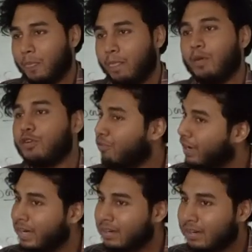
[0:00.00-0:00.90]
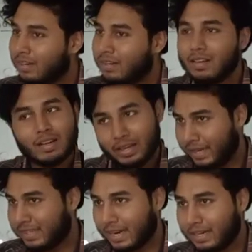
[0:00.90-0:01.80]
You have to read
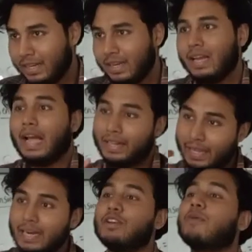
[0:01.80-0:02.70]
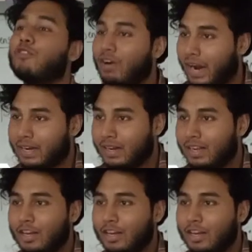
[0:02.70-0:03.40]
exactly, and then you have to write.